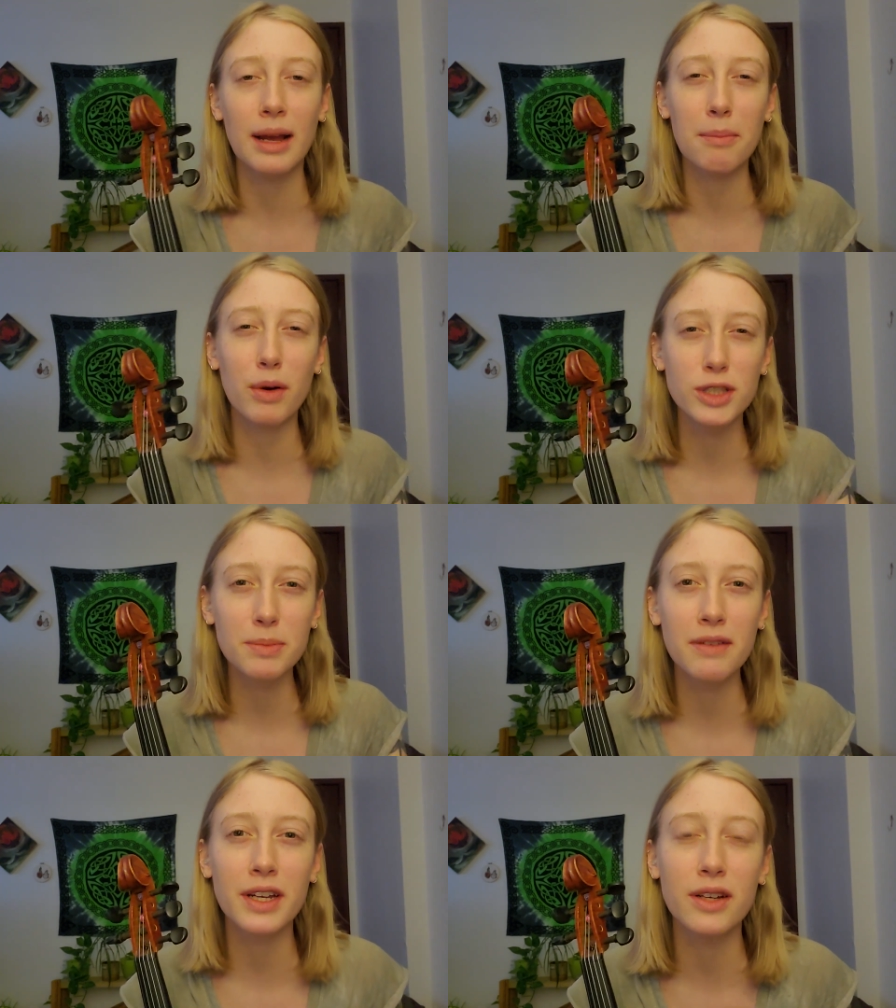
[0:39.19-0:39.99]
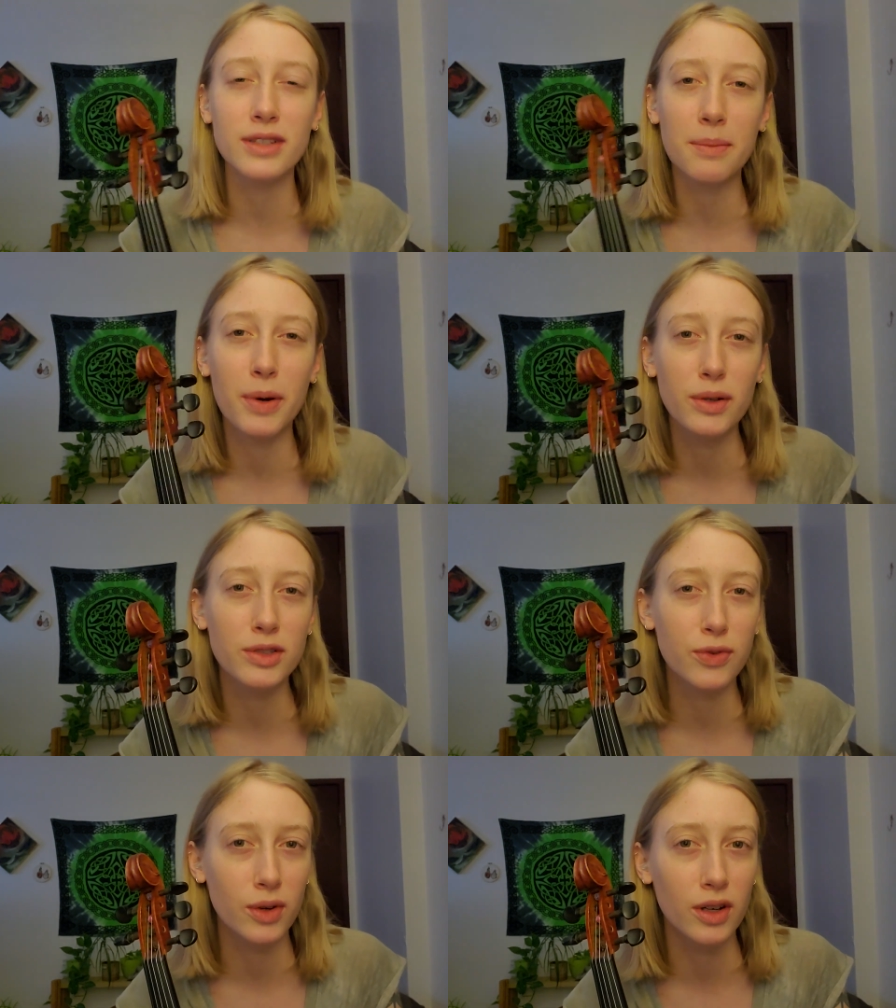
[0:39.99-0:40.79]
Most of my videos I
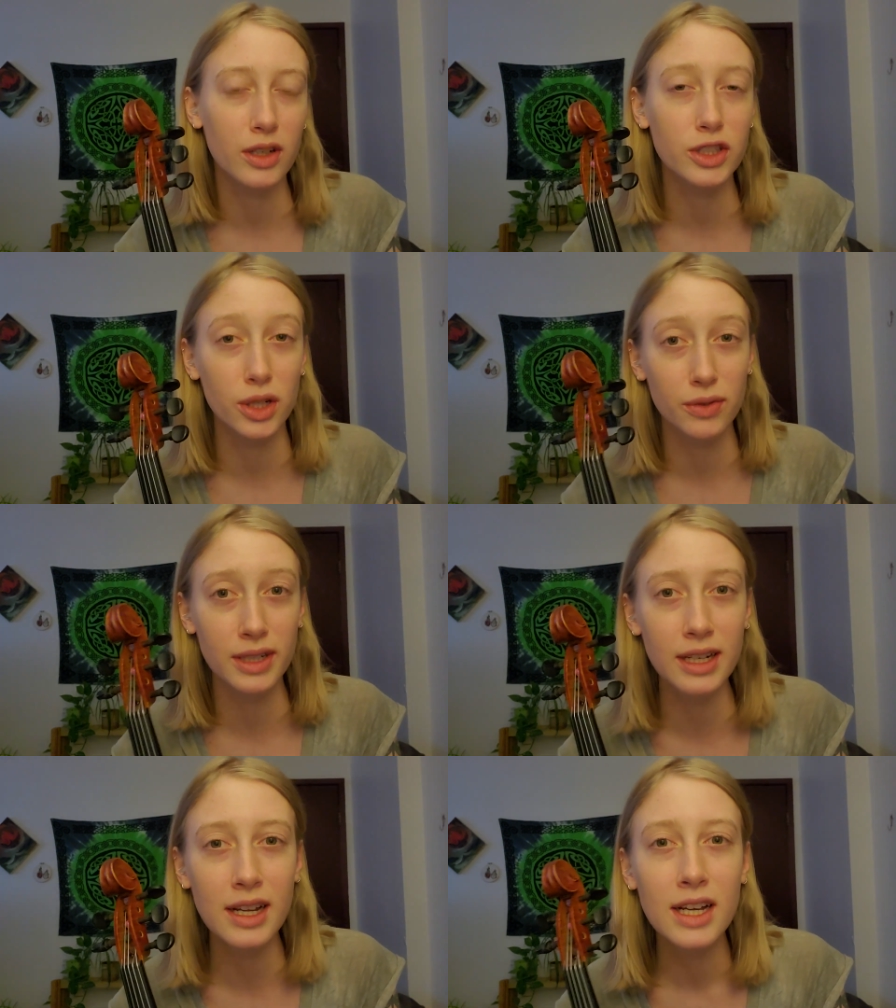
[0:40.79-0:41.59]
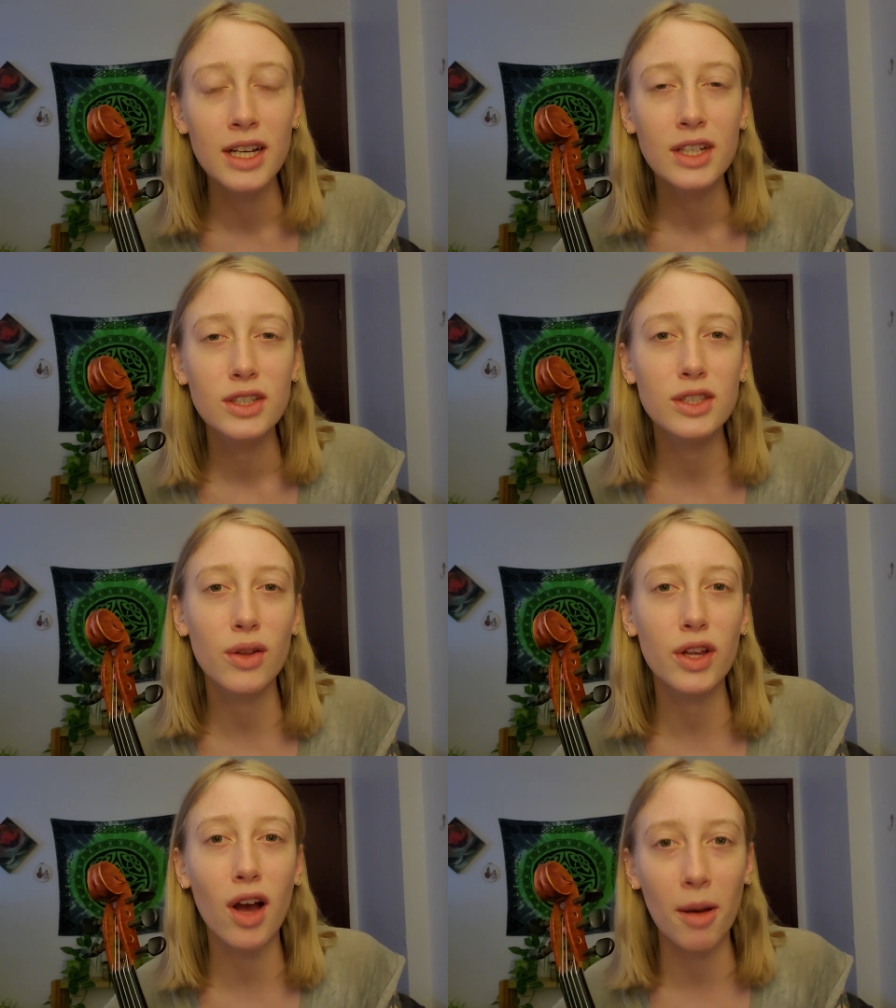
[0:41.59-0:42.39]
post for children, so
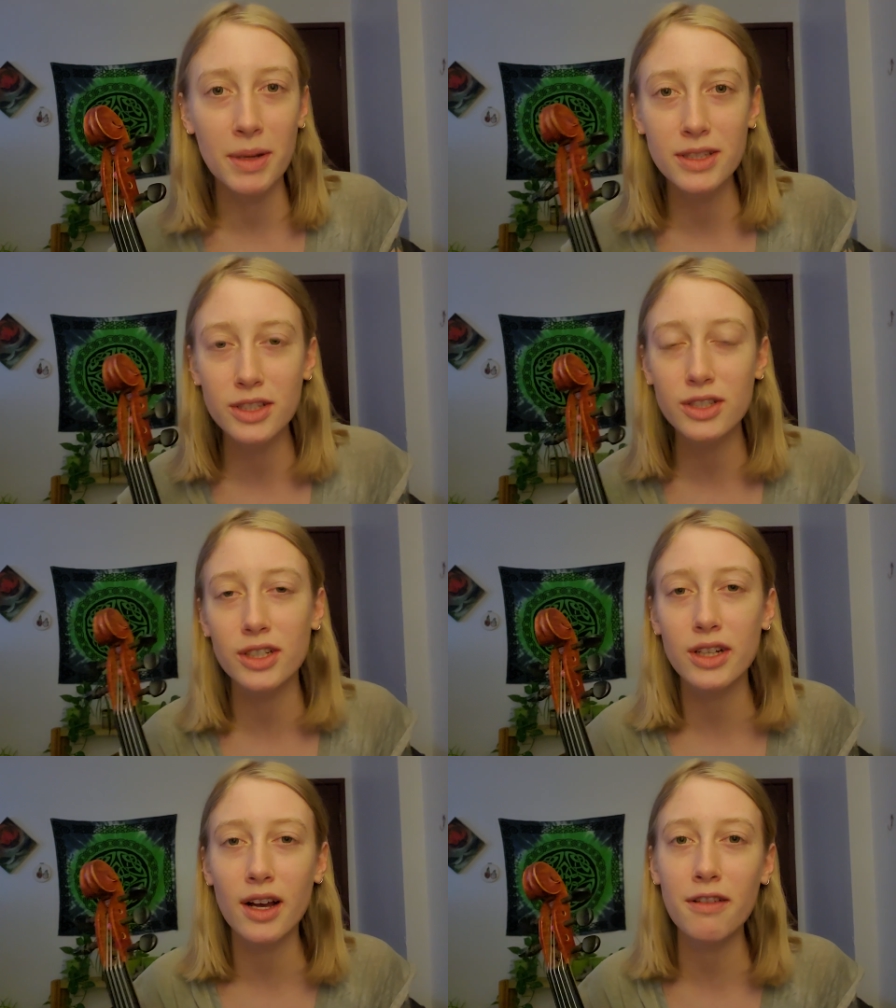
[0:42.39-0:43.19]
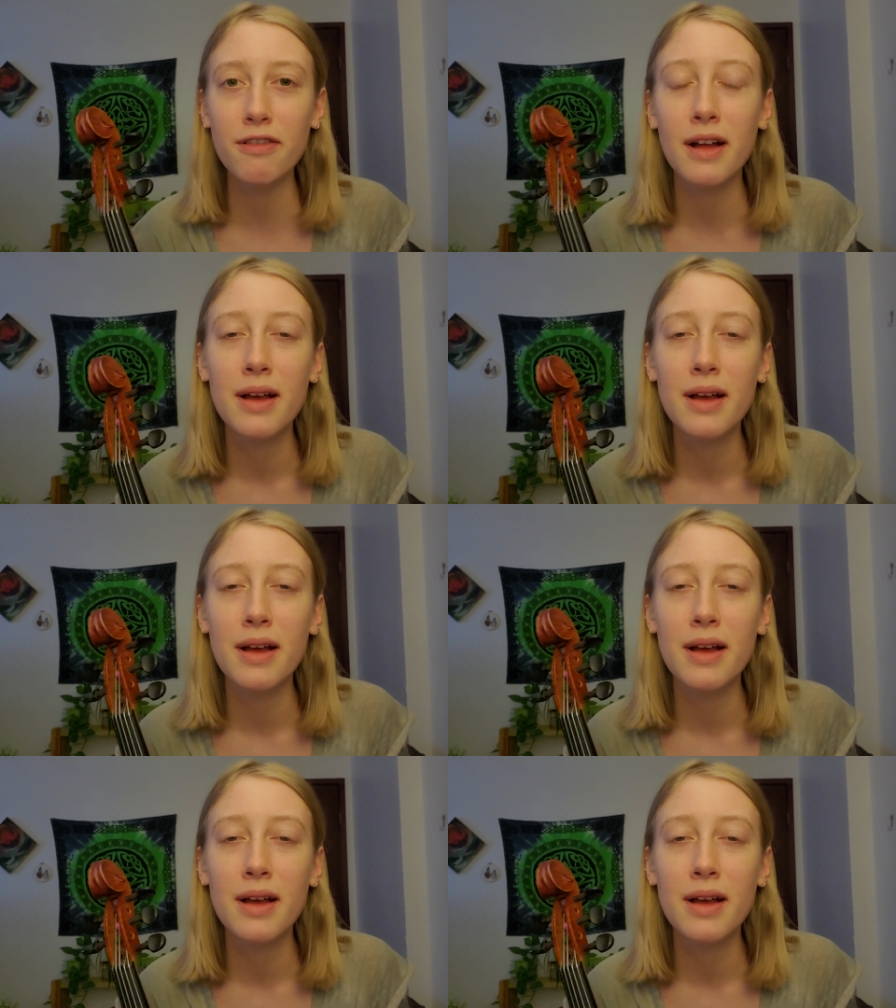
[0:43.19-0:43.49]
the comments are turned off.